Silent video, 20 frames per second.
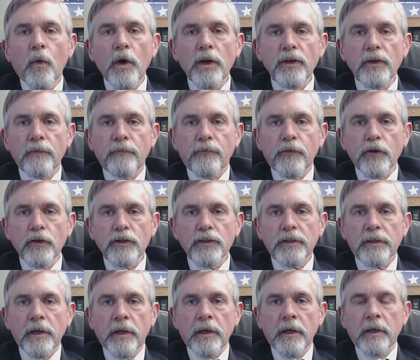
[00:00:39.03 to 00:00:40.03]
When you
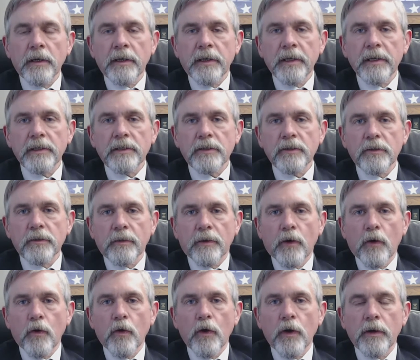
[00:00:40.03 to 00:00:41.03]
first get to the
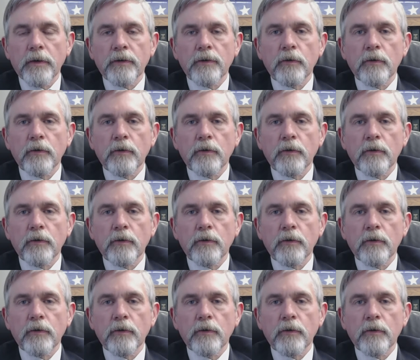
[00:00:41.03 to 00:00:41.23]
court,